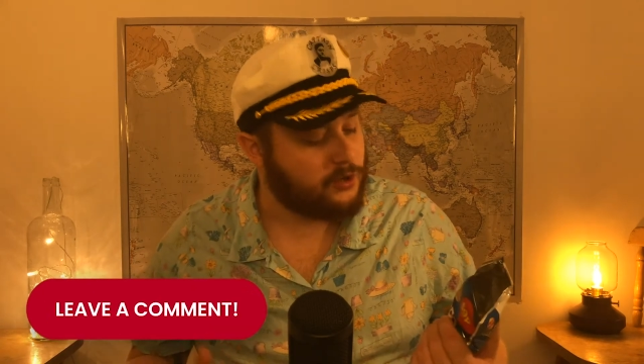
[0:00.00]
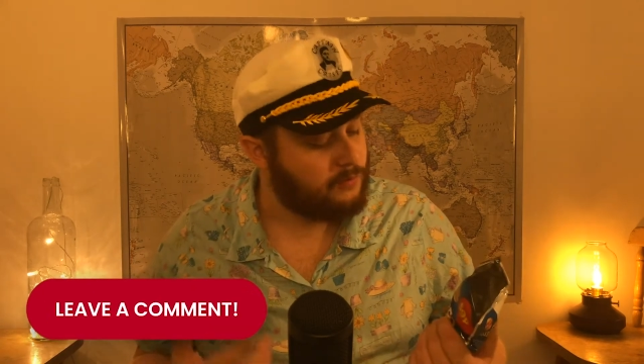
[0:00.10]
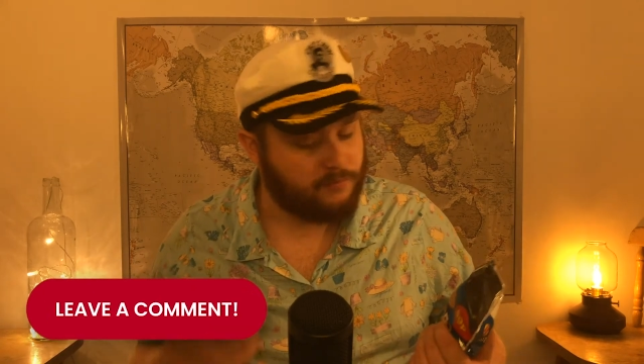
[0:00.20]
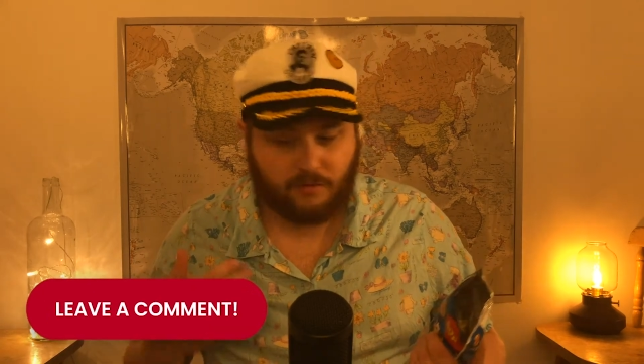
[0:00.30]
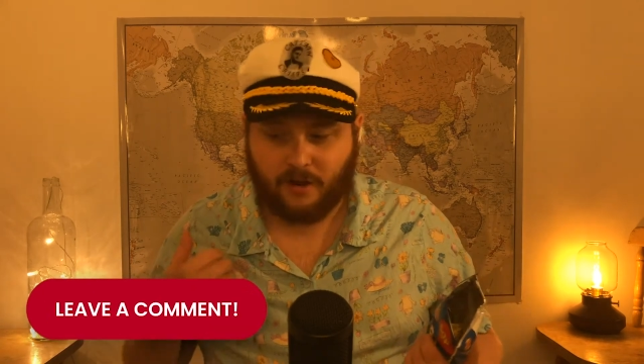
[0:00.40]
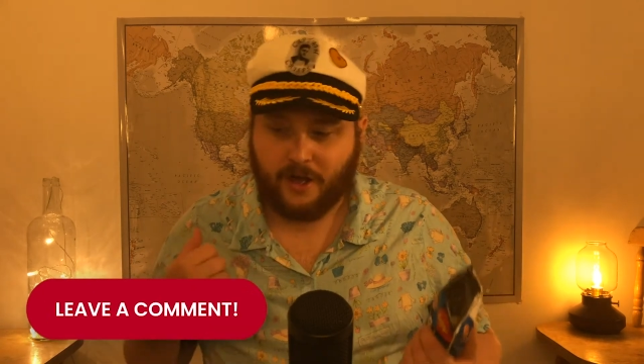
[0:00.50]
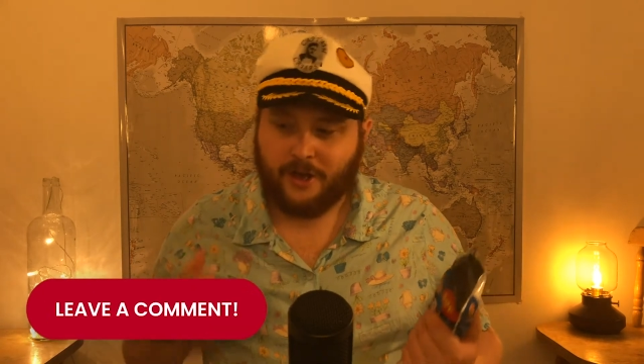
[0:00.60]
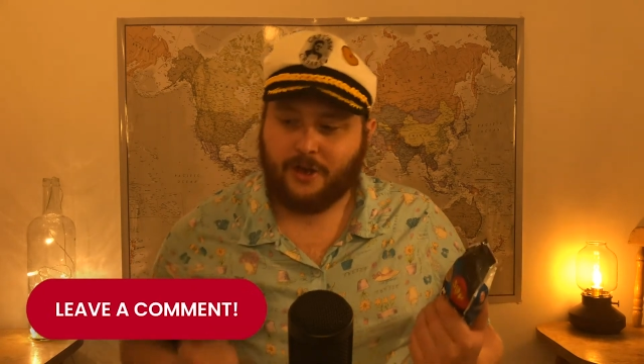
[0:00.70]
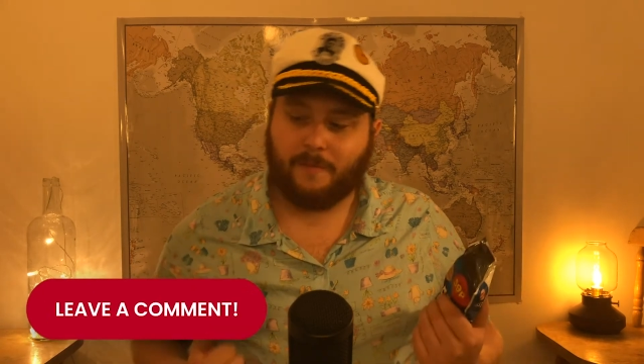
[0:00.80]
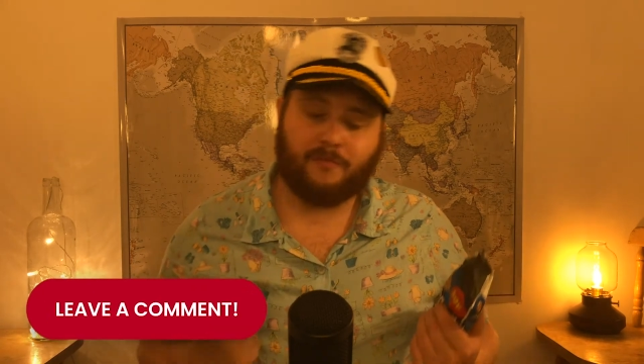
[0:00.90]
You're
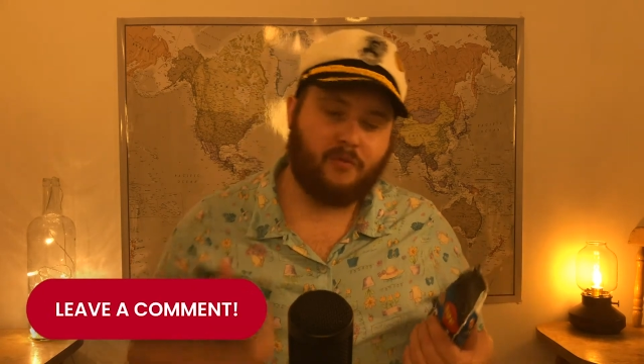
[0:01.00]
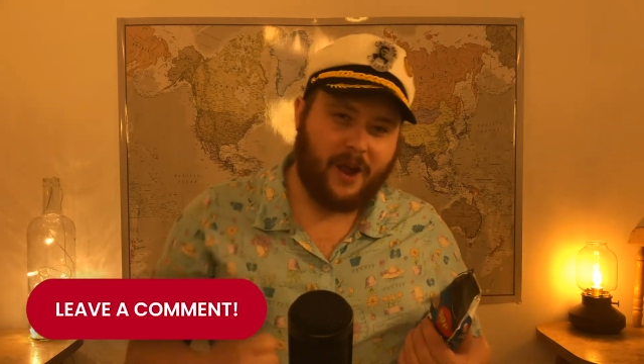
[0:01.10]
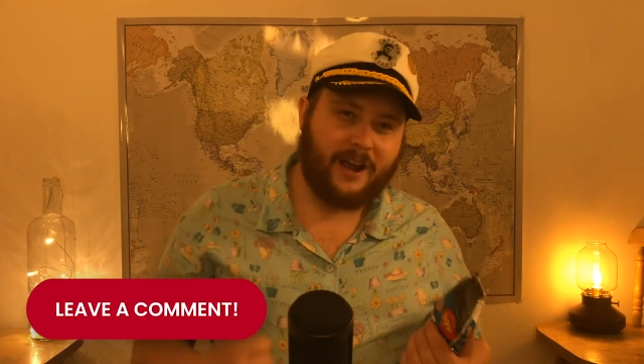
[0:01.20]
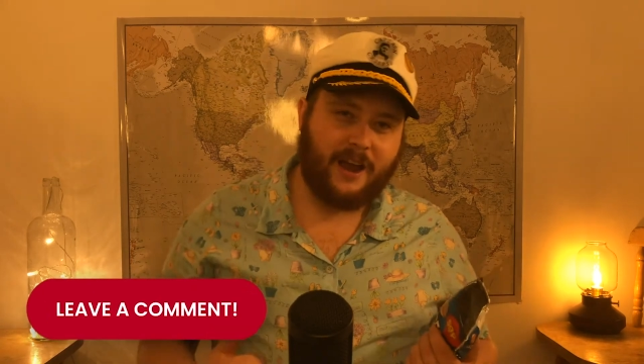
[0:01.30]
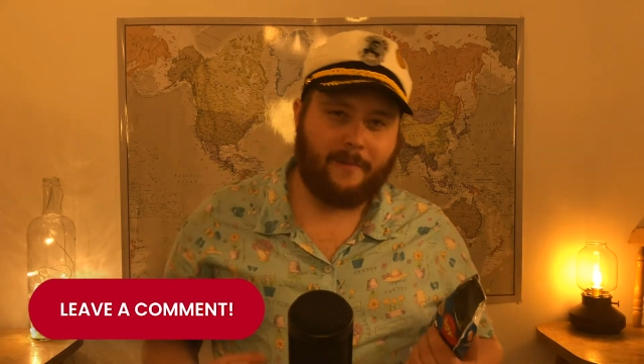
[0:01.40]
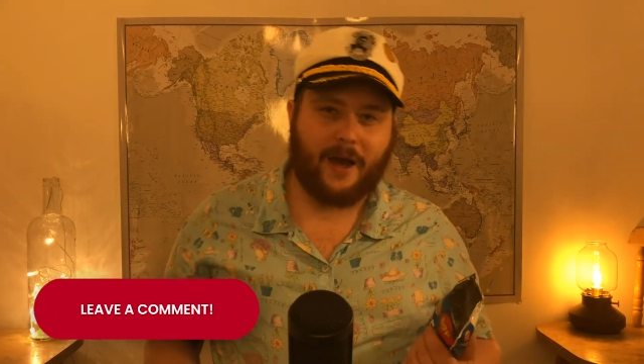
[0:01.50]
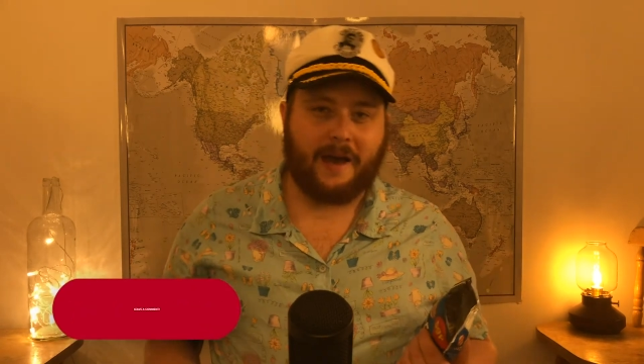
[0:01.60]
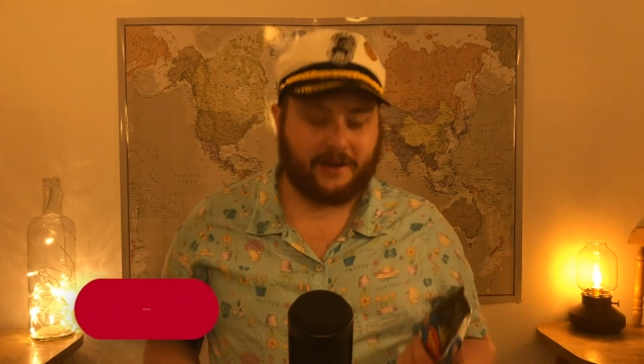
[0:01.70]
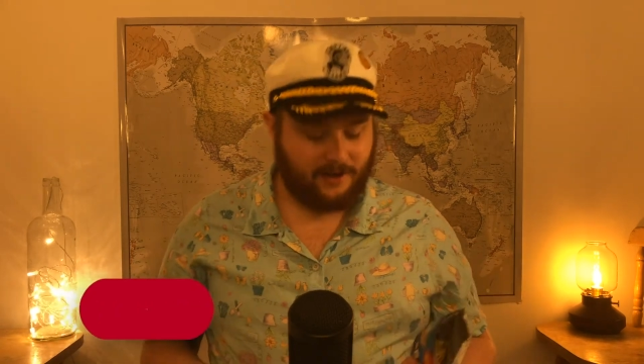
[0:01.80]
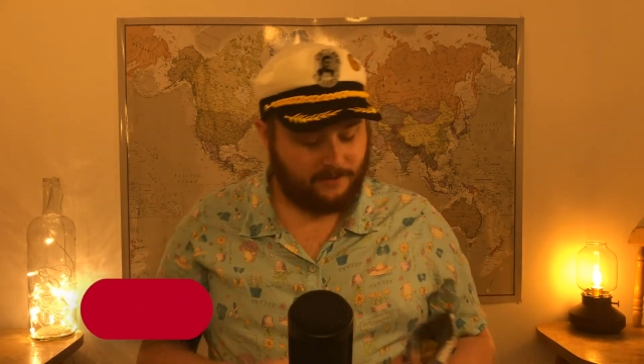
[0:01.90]
bringing it
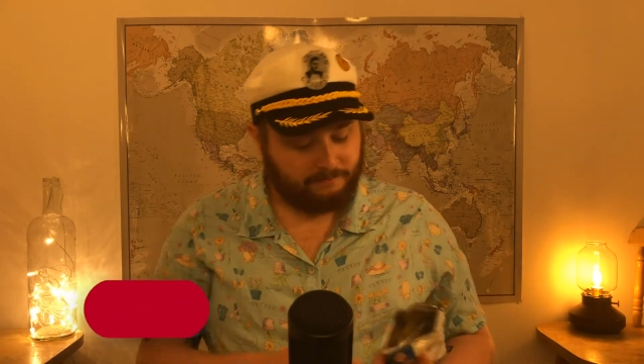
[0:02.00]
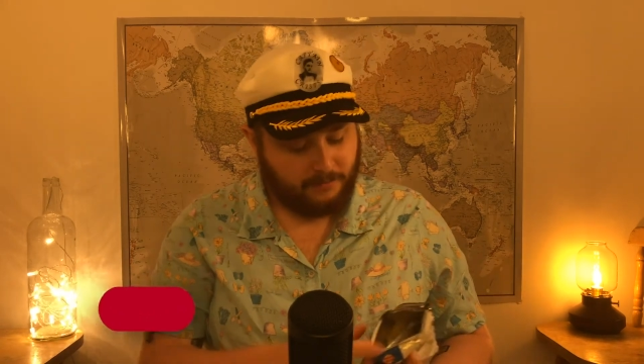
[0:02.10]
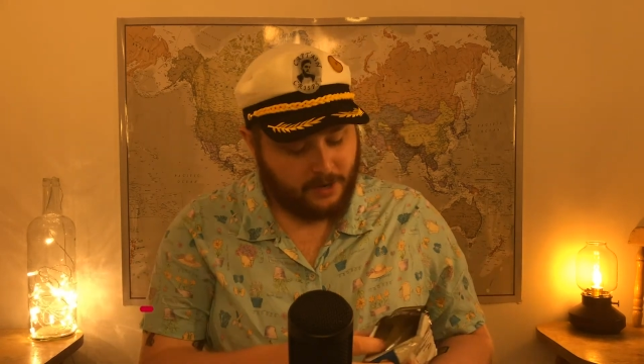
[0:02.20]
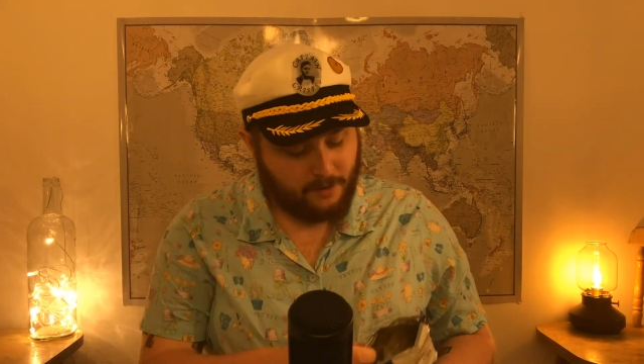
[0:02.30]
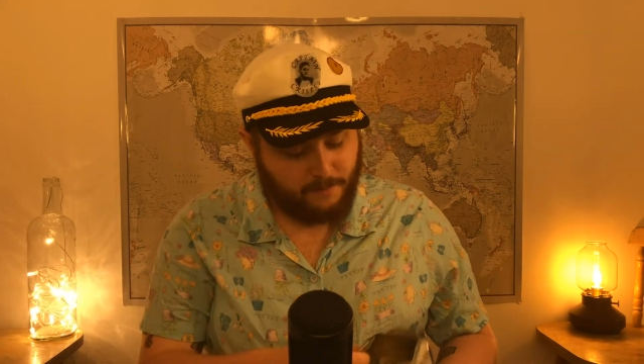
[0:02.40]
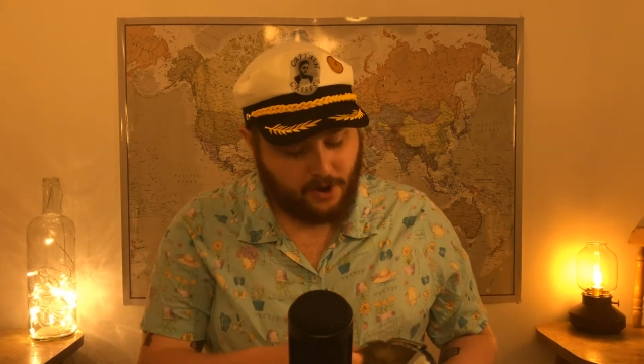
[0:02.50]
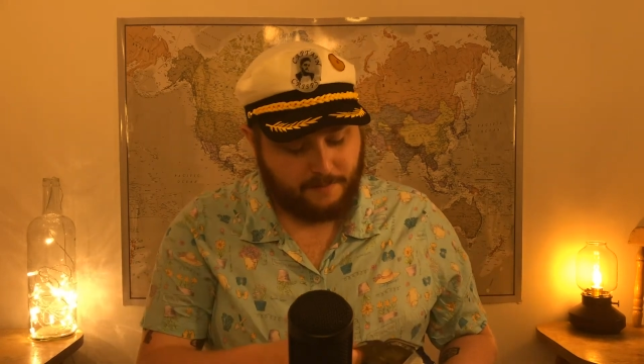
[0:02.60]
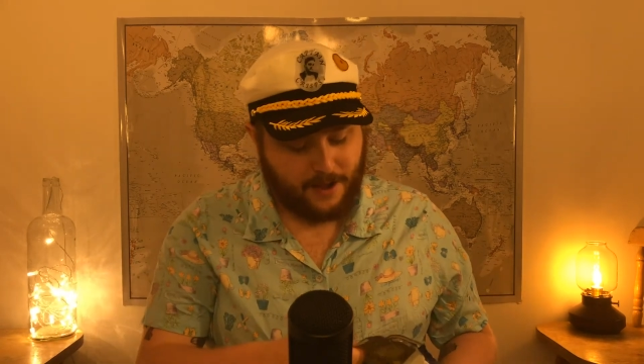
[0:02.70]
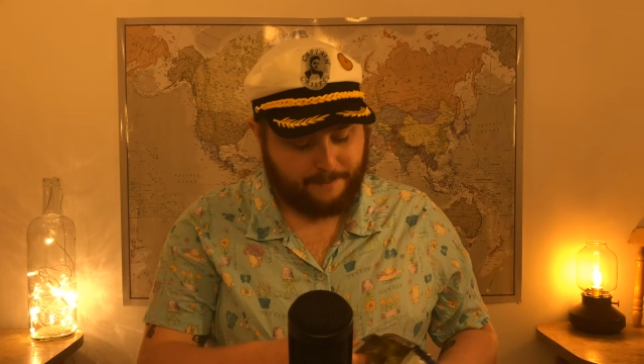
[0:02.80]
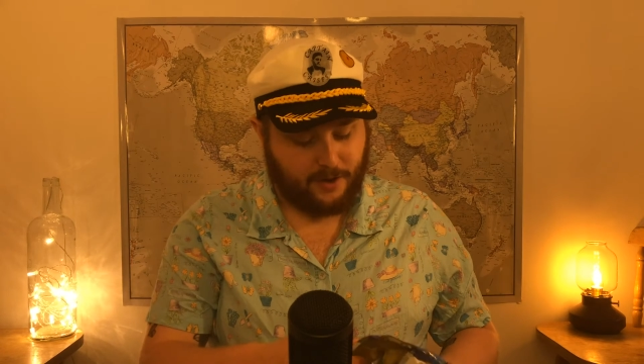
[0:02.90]
back.
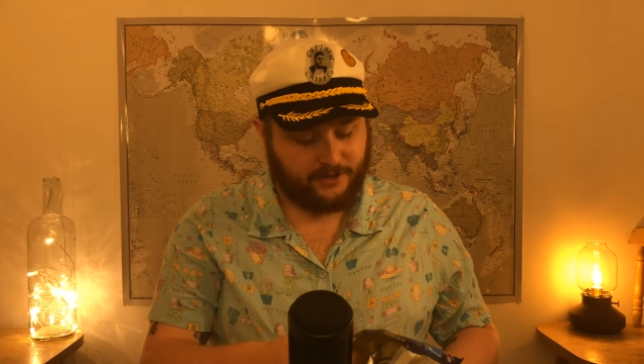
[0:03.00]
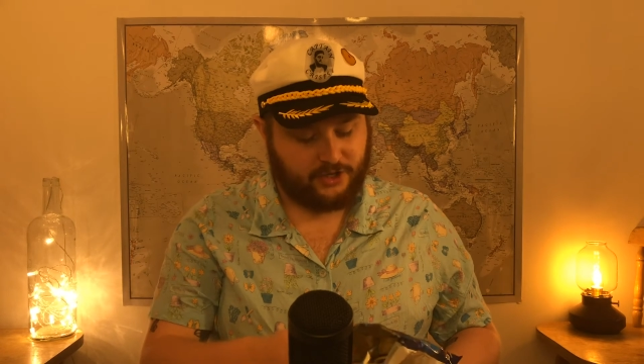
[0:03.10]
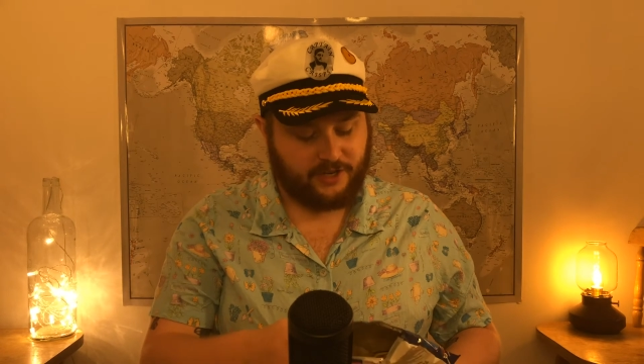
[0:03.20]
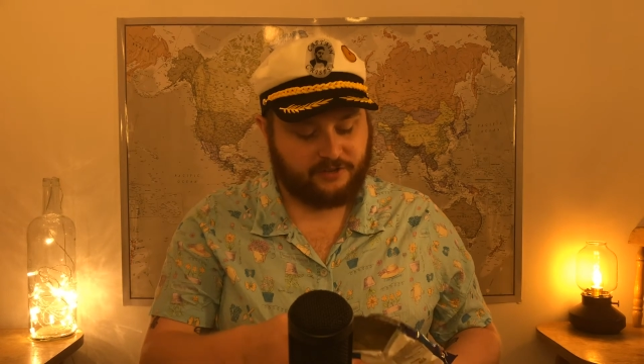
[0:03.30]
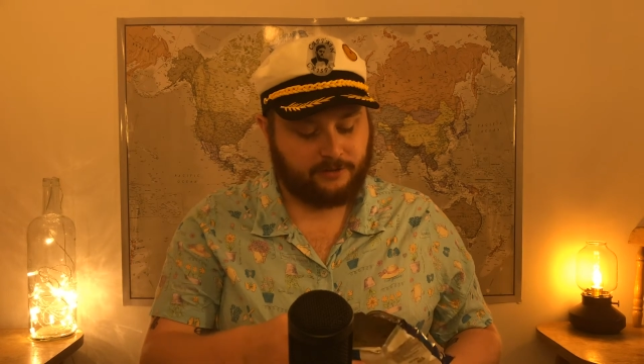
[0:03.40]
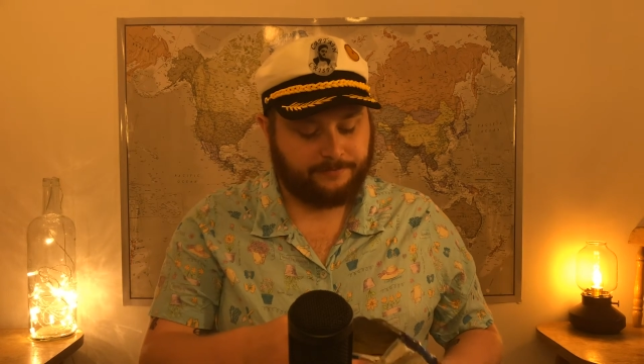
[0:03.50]
Pulling back punches.